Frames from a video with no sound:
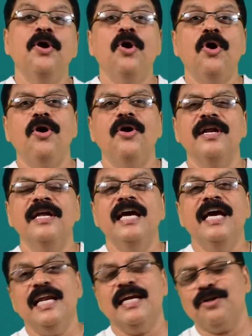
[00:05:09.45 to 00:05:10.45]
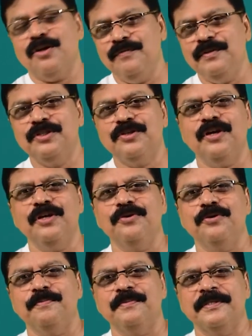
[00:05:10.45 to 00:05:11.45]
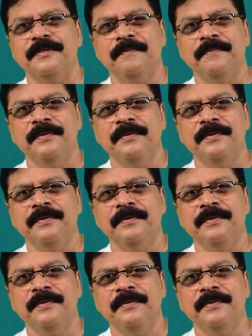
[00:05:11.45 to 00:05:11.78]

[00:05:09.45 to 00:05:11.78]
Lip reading: or electron withdrawing groups,